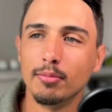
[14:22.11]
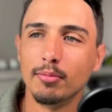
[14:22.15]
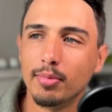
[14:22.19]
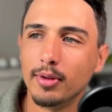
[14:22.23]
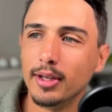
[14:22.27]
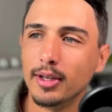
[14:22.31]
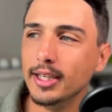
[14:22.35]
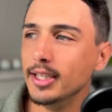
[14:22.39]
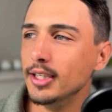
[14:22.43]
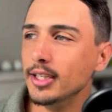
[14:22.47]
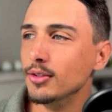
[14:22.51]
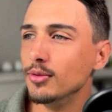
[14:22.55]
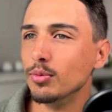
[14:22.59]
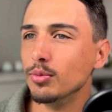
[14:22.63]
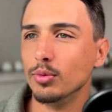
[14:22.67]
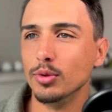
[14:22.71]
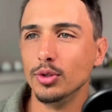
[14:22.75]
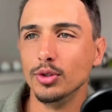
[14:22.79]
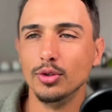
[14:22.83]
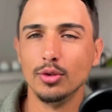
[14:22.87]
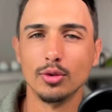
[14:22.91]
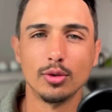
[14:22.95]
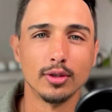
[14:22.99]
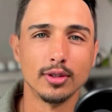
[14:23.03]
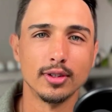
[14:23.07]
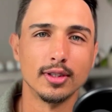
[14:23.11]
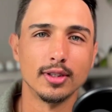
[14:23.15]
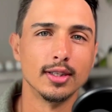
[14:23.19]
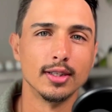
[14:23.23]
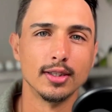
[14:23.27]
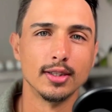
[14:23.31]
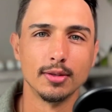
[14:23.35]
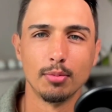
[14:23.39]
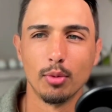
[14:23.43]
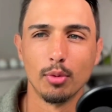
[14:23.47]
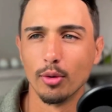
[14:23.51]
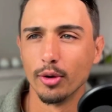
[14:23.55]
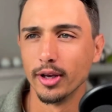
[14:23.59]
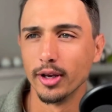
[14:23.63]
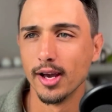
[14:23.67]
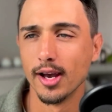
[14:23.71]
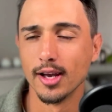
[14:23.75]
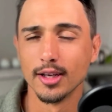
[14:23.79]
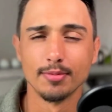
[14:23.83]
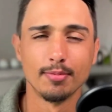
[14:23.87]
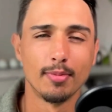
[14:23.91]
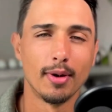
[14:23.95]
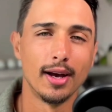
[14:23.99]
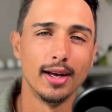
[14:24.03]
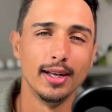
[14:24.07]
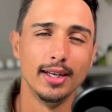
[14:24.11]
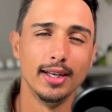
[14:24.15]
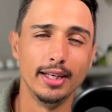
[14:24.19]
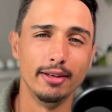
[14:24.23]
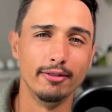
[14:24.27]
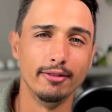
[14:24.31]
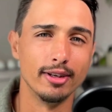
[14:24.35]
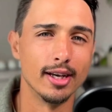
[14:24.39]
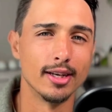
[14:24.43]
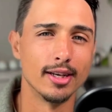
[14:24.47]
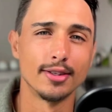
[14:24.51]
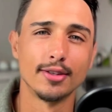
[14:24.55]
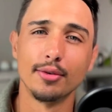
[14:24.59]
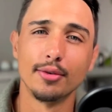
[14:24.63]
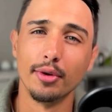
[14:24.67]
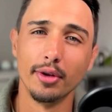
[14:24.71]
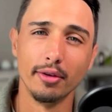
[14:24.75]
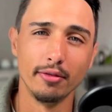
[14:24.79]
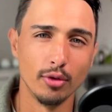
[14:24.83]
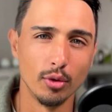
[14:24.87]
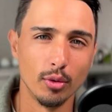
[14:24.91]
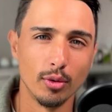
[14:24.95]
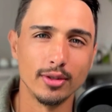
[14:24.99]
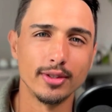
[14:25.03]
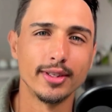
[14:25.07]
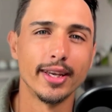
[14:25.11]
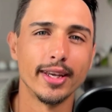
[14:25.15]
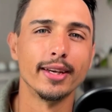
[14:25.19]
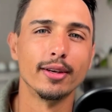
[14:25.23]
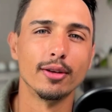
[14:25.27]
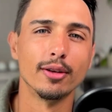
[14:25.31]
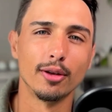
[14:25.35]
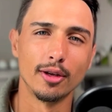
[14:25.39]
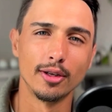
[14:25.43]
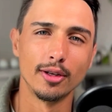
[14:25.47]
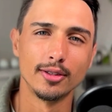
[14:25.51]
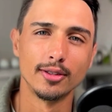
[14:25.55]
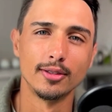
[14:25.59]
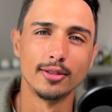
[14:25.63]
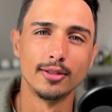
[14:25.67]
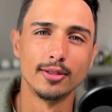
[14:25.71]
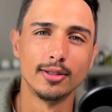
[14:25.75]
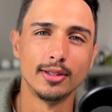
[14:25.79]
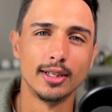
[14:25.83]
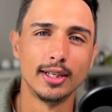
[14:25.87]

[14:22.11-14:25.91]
Please, would you consider supporting us by leaving us a review on Takealot?